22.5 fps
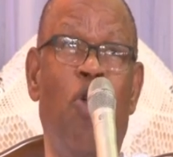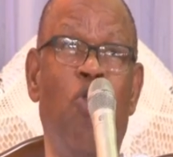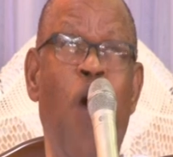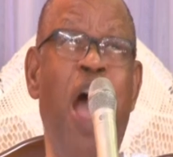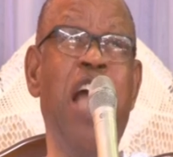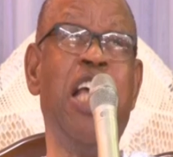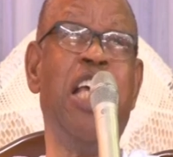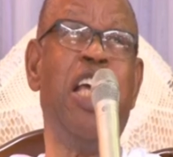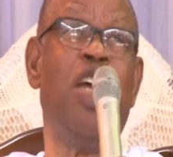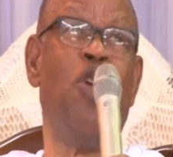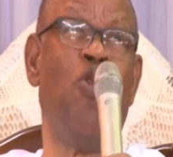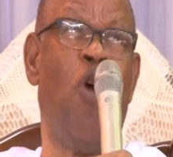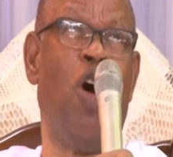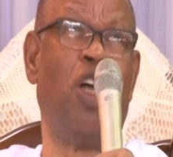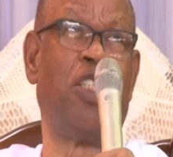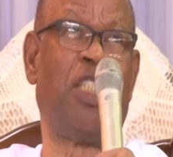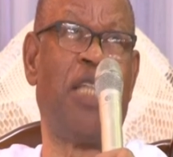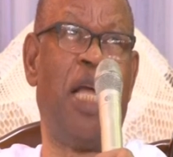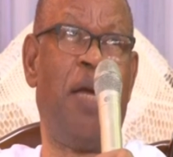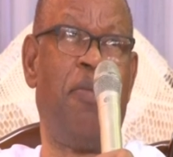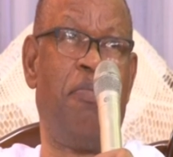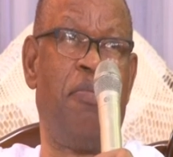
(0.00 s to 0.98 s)
when he
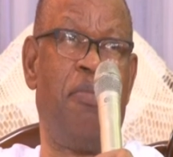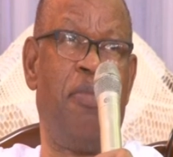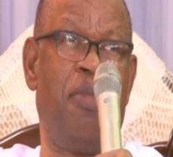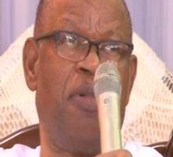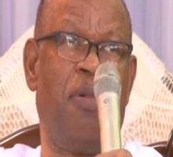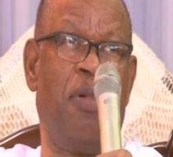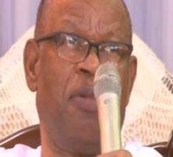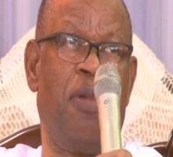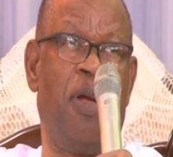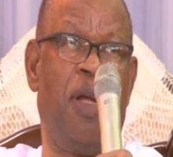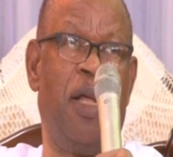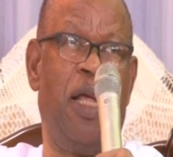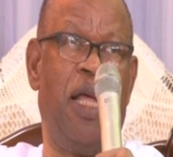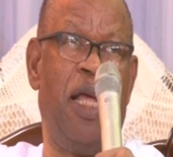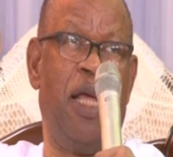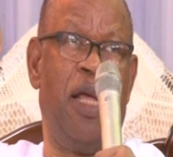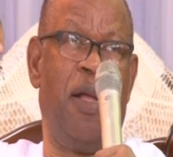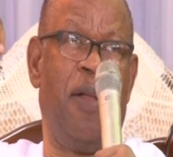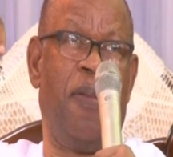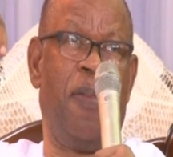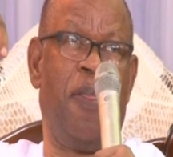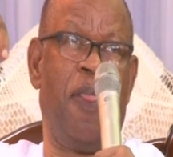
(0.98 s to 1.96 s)
was
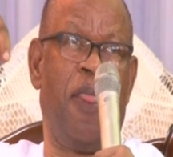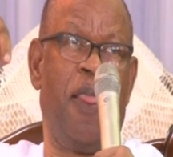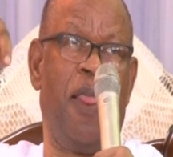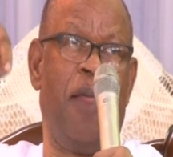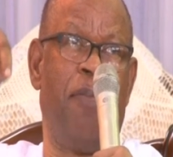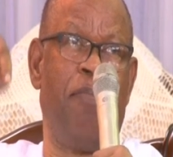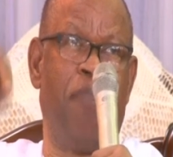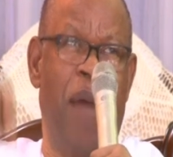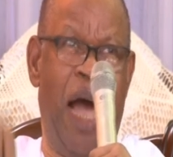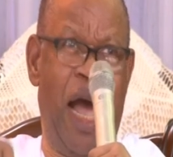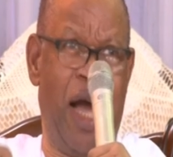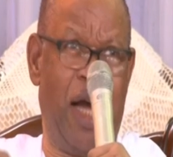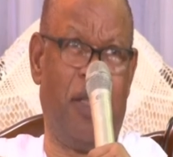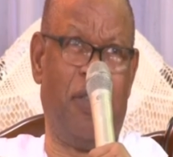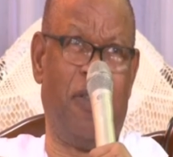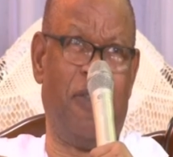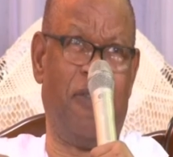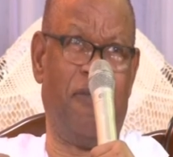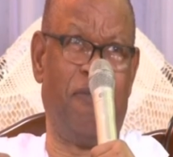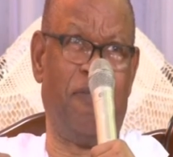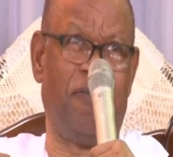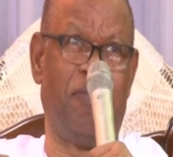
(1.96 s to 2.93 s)

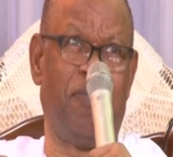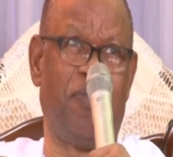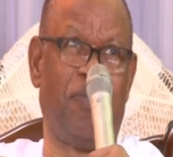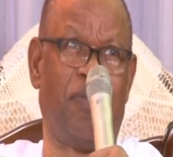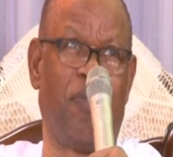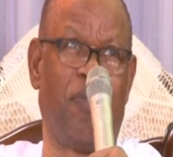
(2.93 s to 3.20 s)
man,